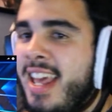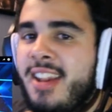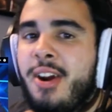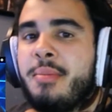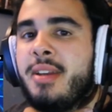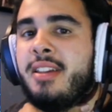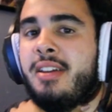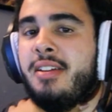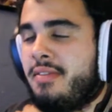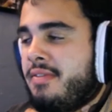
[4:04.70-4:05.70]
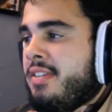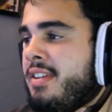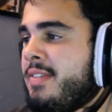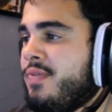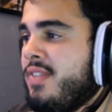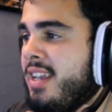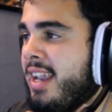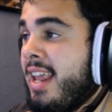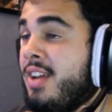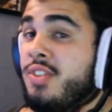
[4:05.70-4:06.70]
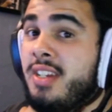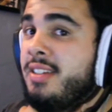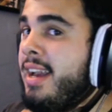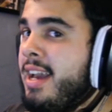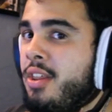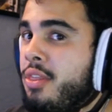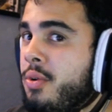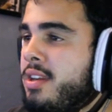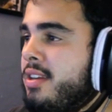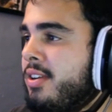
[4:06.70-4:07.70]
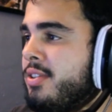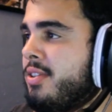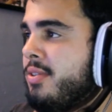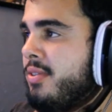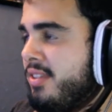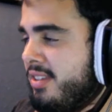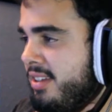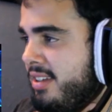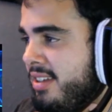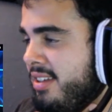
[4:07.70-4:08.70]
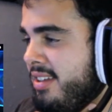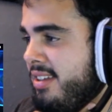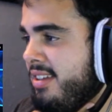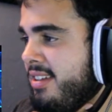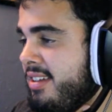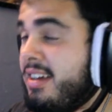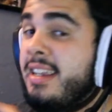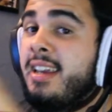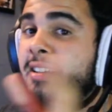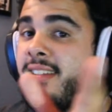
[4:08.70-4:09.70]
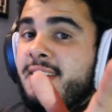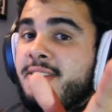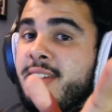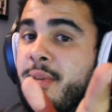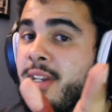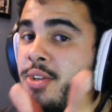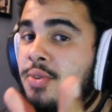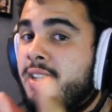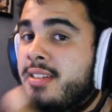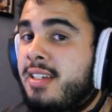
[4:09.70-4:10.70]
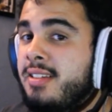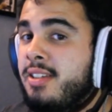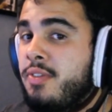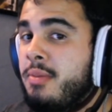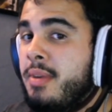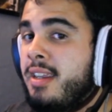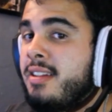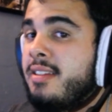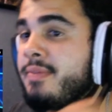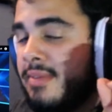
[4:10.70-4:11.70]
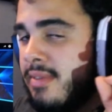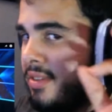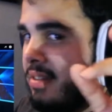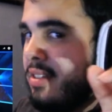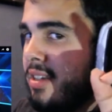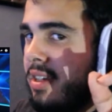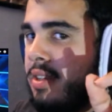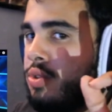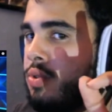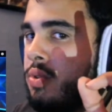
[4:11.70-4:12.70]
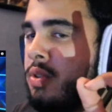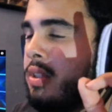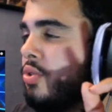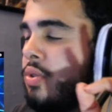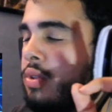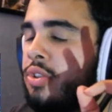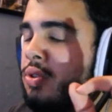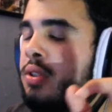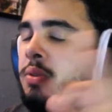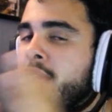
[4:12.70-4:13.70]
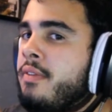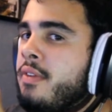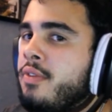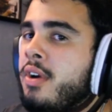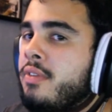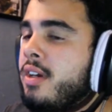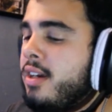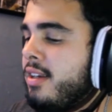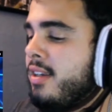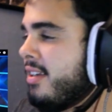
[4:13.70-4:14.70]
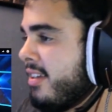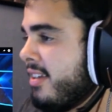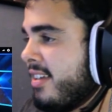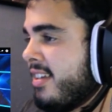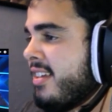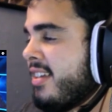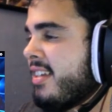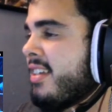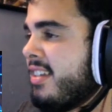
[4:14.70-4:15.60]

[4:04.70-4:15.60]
in Army of Love, and now she had to throw it in here too. Again, if someone can translate this for me, truly, truly, truly will love you forever. We